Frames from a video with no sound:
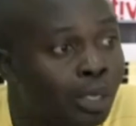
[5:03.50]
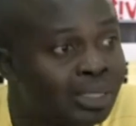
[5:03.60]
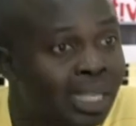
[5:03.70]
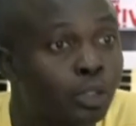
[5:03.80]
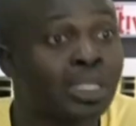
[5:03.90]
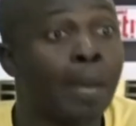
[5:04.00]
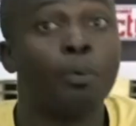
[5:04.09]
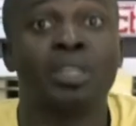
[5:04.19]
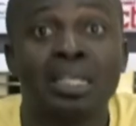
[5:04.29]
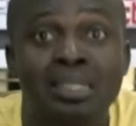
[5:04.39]
us that those are
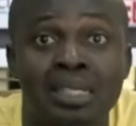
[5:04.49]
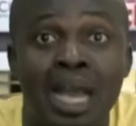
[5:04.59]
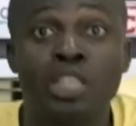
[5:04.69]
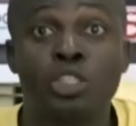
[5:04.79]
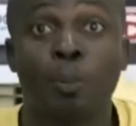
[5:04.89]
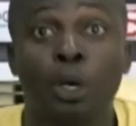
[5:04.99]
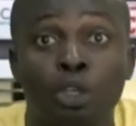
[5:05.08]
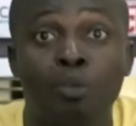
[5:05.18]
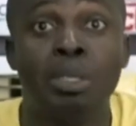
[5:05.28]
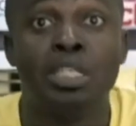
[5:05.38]
protesting and in support
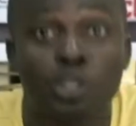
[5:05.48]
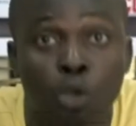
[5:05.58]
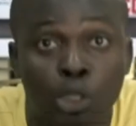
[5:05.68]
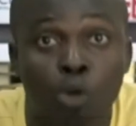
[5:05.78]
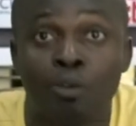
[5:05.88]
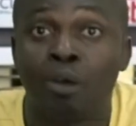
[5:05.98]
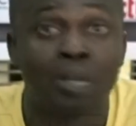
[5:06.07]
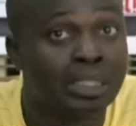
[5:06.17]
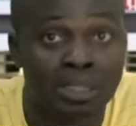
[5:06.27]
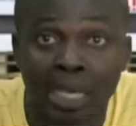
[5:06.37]
of a military takeover of
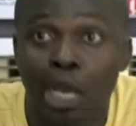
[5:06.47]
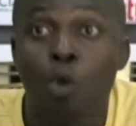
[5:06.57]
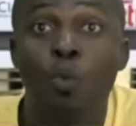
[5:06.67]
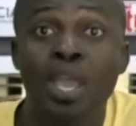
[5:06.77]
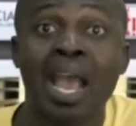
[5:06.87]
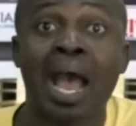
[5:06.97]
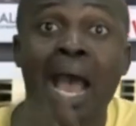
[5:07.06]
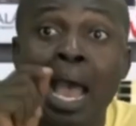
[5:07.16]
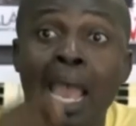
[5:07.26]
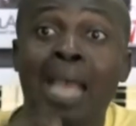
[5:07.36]
Nigeria. We
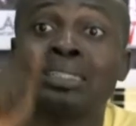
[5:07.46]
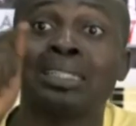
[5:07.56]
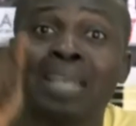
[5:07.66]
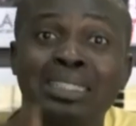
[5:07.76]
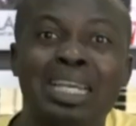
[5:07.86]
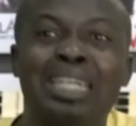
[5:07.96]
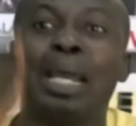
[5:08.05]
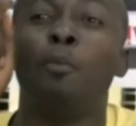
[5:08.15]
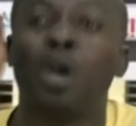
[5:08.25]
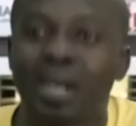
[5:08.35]
are exercising a
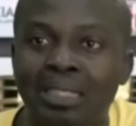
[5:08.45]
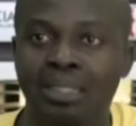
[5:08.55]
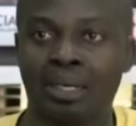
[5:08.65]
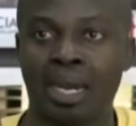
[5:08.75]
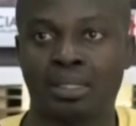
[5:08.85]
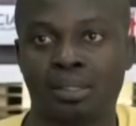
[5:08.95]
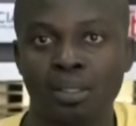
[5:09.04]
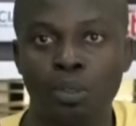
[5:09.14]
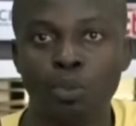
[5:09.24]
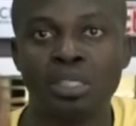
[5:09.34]
democratic right,
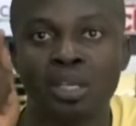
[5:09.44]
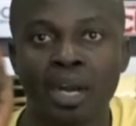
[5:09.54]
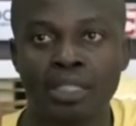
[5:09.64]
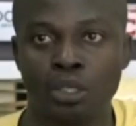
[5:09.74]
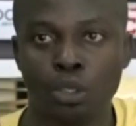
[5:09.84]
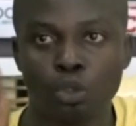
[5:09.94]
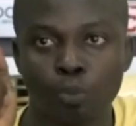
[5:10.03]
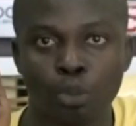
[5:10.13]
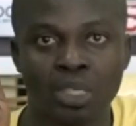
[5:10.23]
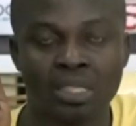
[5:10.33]
which is the right to
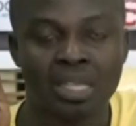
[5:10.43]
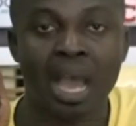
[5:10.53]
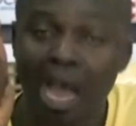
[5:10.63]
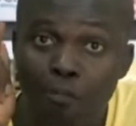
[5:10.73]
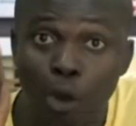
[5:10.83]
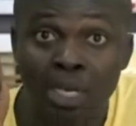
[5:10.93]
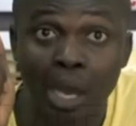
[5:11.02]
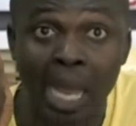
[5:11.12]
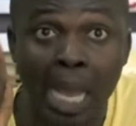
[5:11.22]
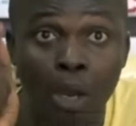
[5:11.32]
protest. And
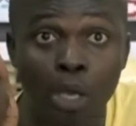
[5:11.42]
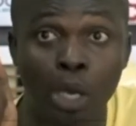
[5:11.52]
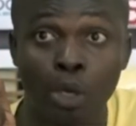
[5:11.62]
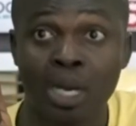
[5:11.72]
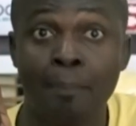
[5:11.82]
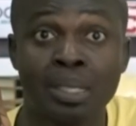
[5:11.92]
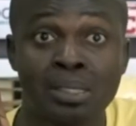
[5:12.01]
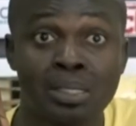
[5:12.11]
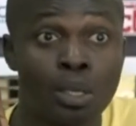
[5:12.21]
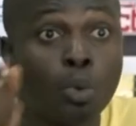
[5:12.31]
on that
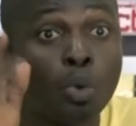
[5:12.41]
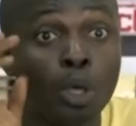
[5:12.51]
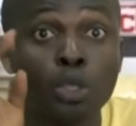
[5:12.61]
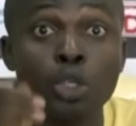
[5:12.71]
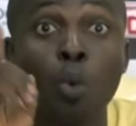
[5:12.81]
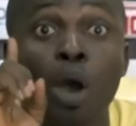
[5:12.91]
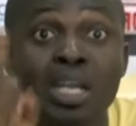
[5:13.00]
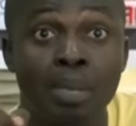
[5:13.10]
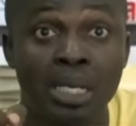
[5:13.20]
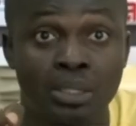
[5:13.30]
basis, we want to also warn
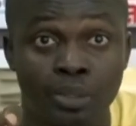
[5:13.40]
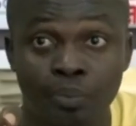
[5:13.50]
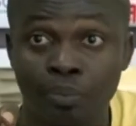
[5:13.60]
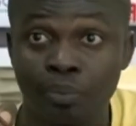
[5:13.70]
the military